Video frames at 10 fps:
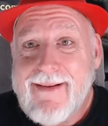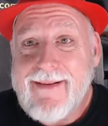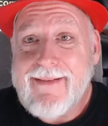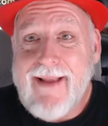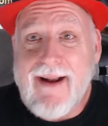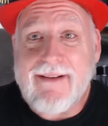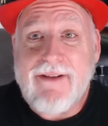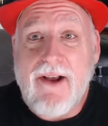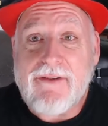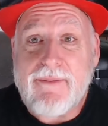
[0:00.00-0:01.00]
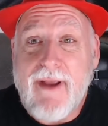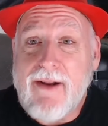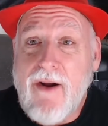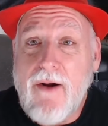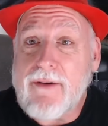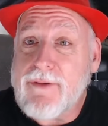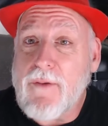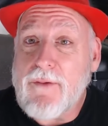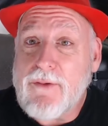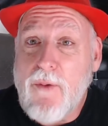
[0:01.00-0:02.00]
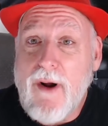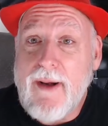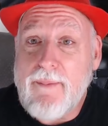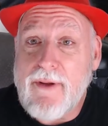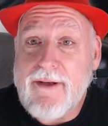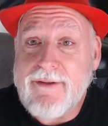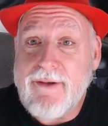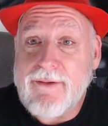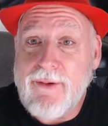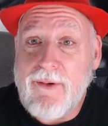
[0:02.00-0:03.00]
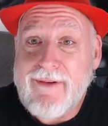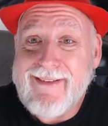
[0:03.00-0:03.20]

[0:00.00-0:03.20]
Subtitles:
That is awesome. That card is over 20 plus years old.